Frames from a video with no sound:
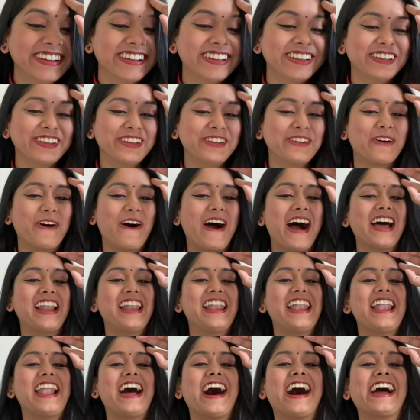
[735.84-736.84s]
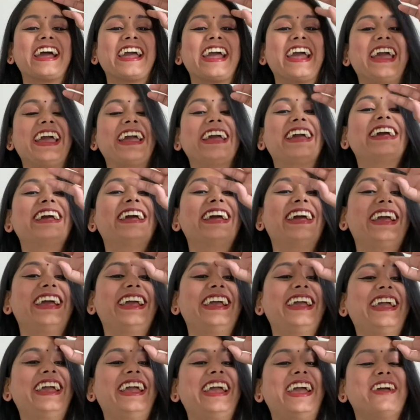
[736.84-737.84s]
You are lying!
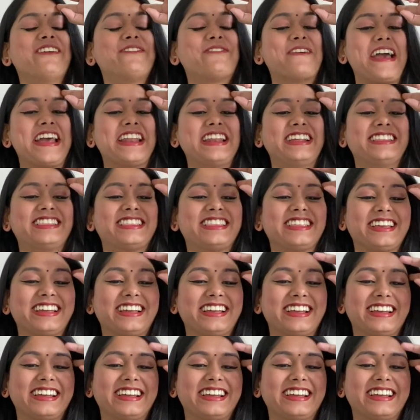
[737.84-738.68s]
If anything!